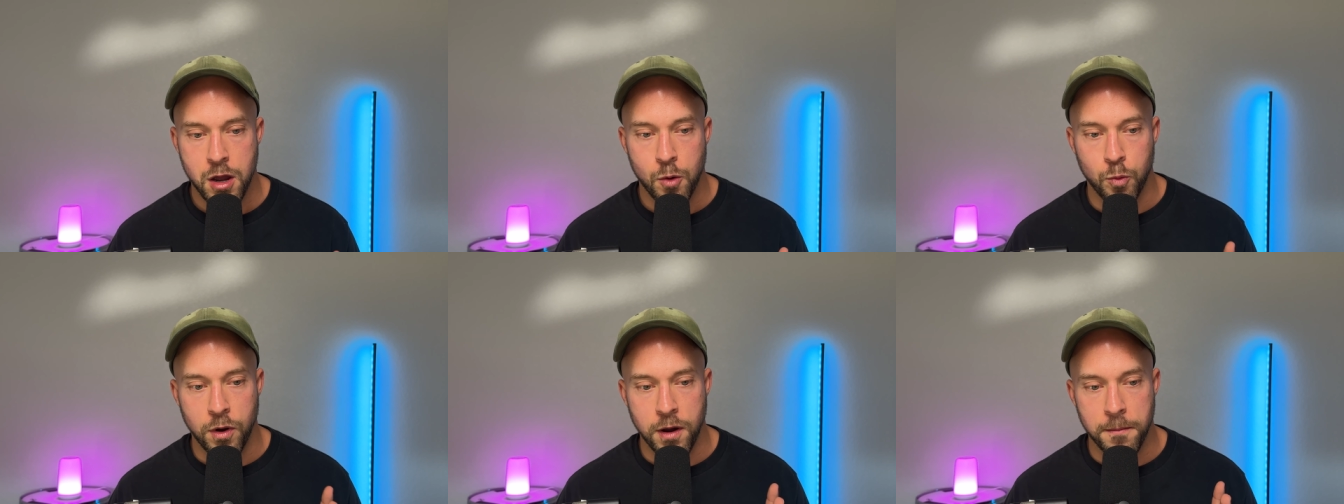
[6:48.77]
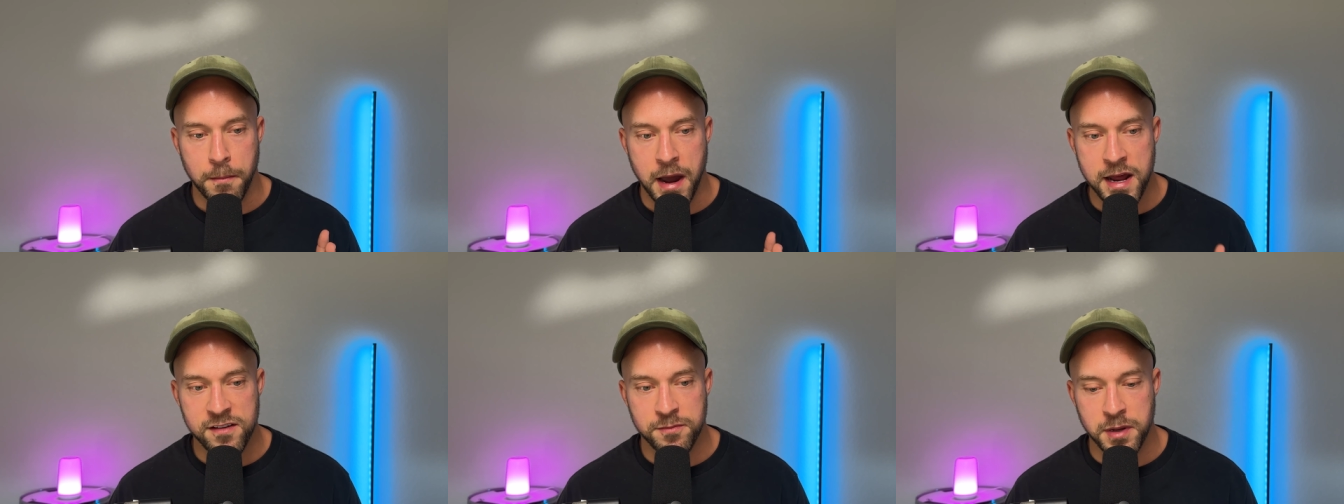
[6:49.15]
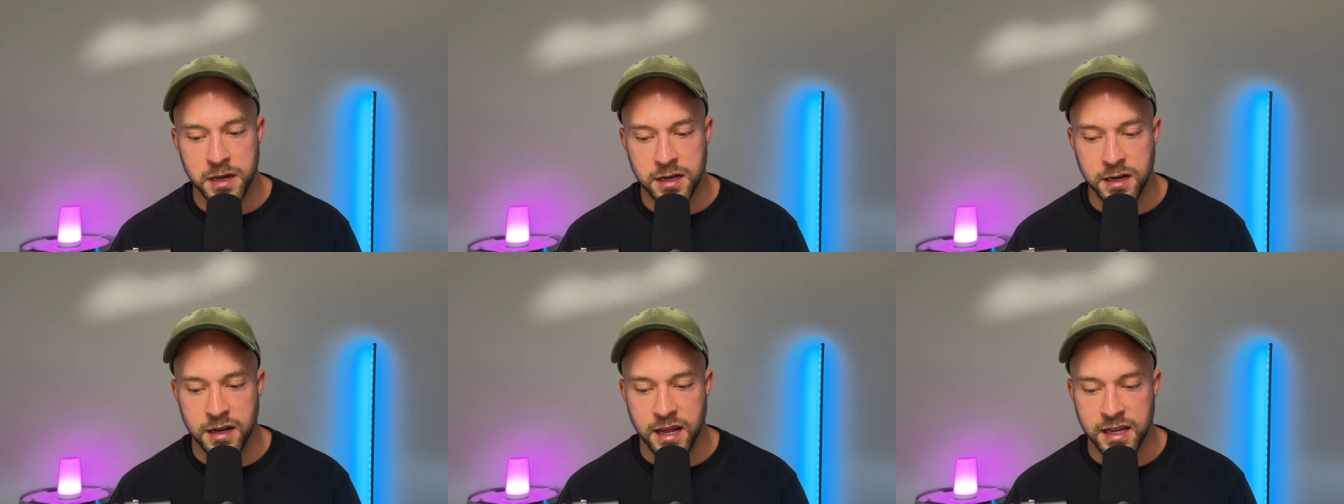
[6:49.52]
what might have
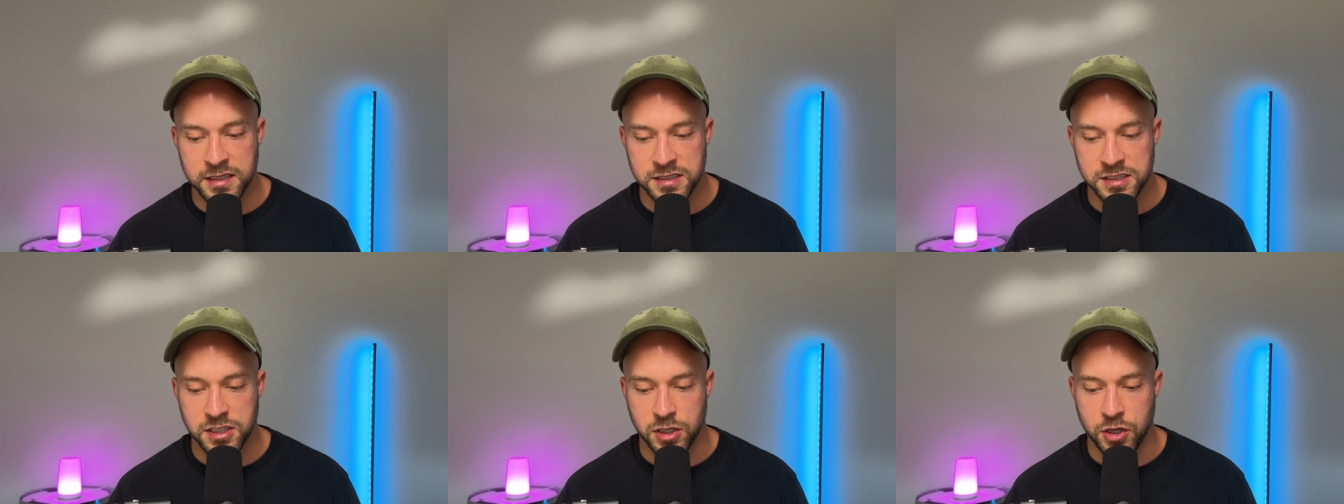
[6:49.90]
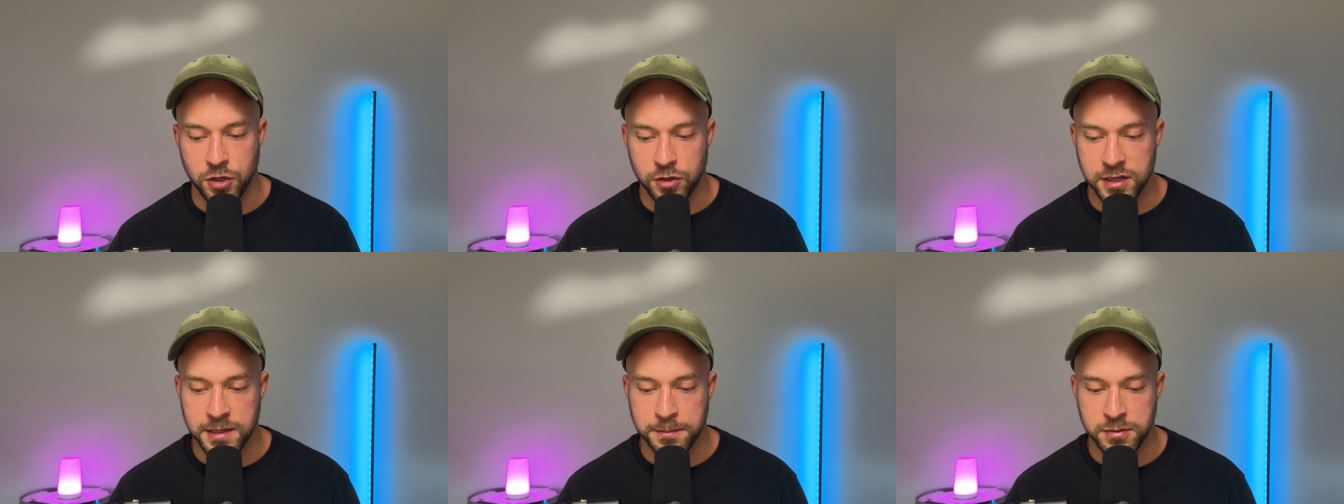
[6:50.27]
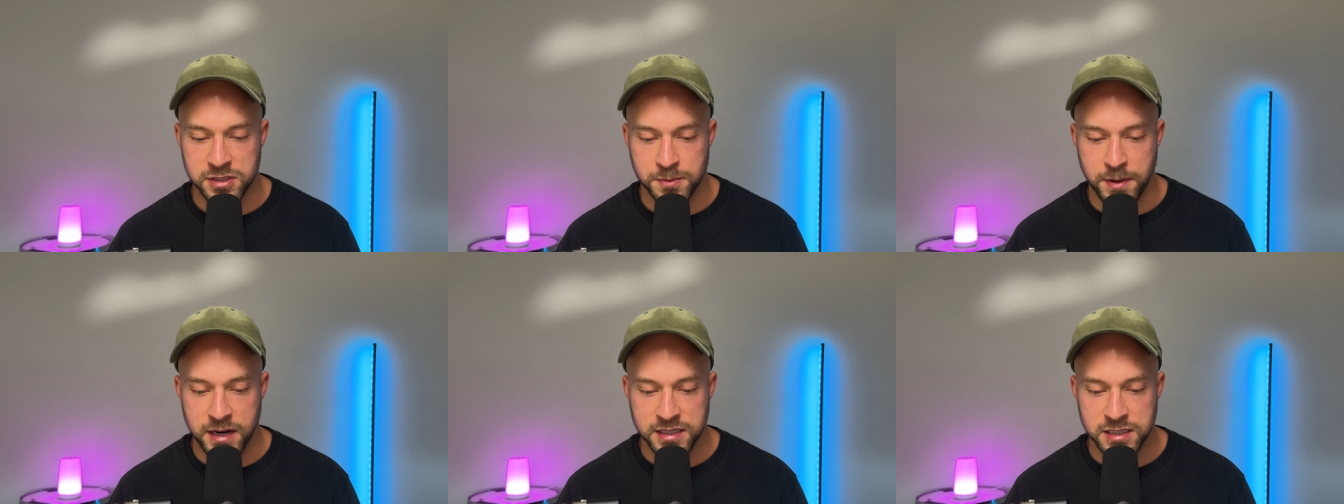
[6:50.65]
been an insecurity
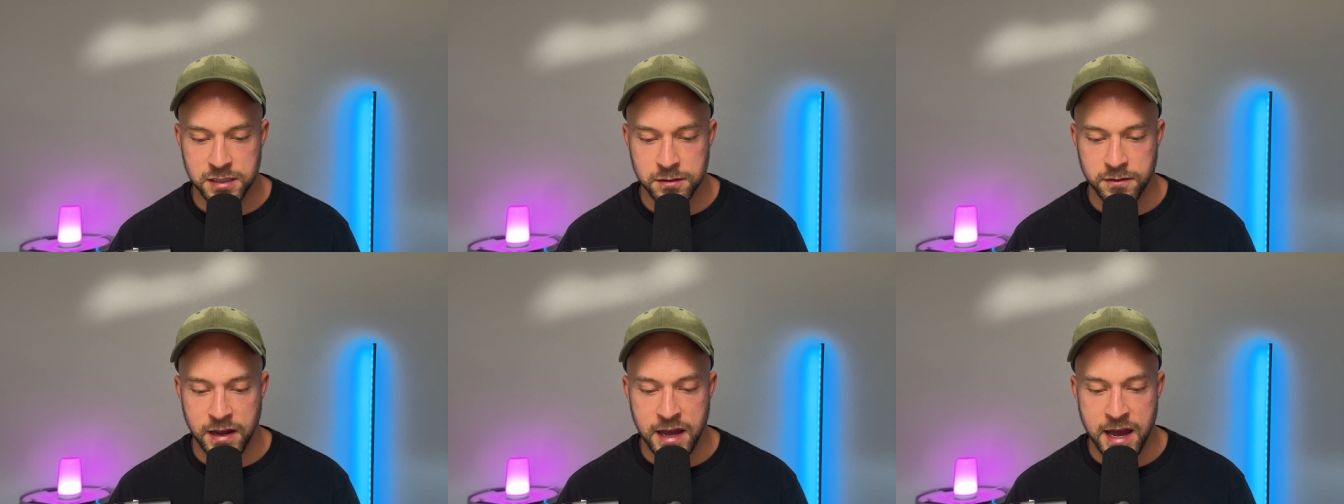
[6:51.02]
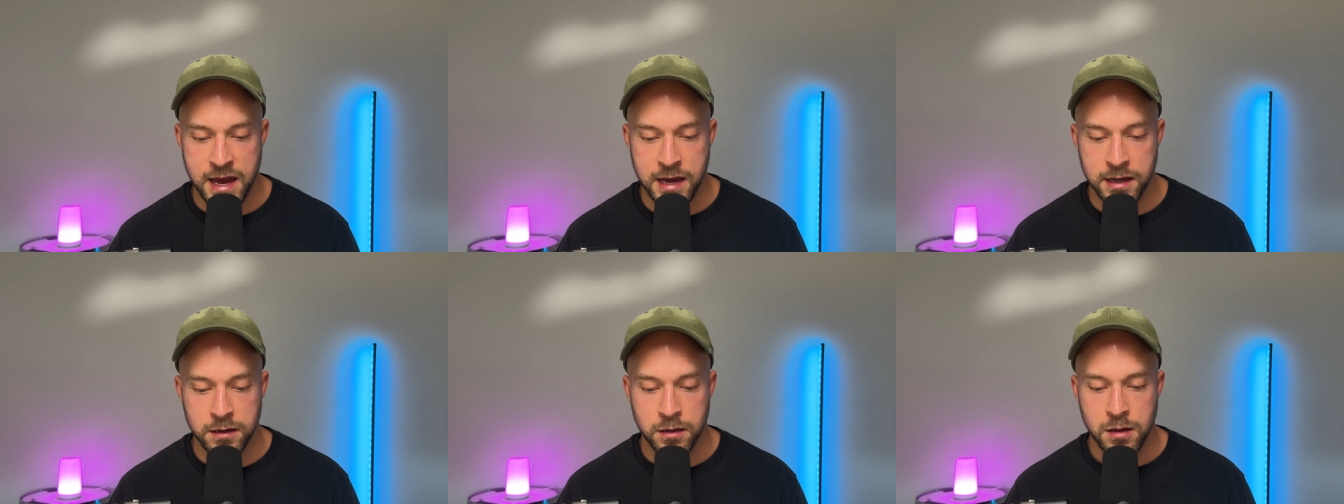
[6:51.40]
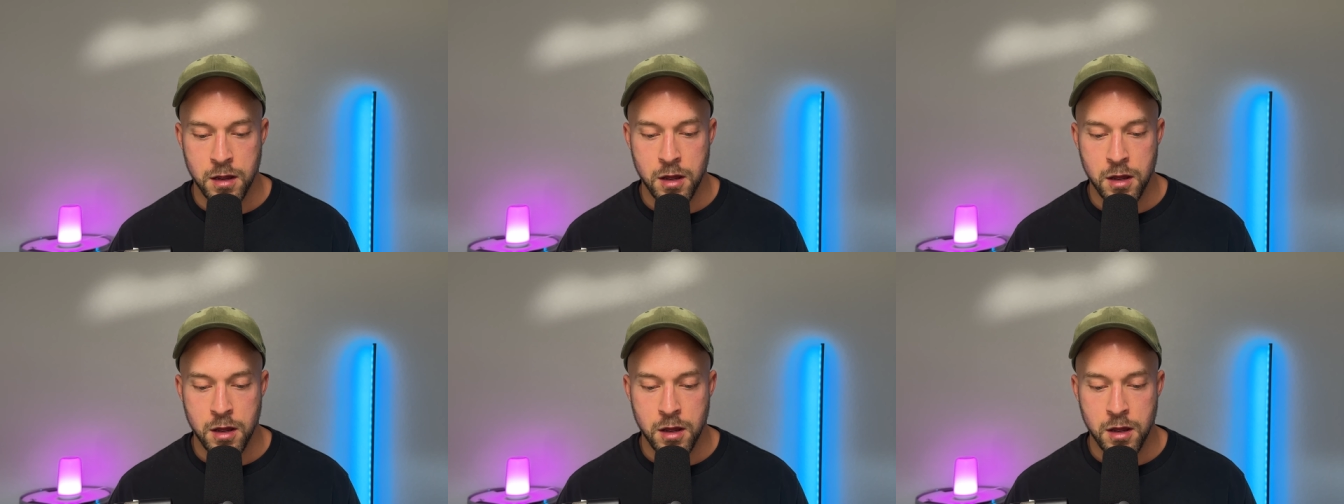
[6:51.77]
perspective I had,